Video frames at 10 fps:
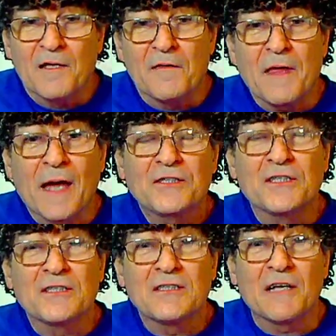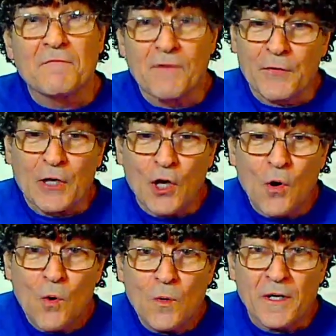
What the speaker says: The action is set very low.